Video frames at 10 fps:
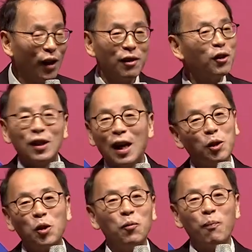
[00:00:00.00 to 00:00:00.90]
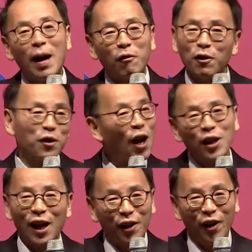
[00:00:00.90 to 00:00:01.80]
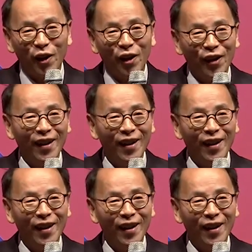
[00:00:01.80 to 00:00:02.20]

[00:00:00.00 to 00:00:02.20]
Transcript: You just assume macro is not that good.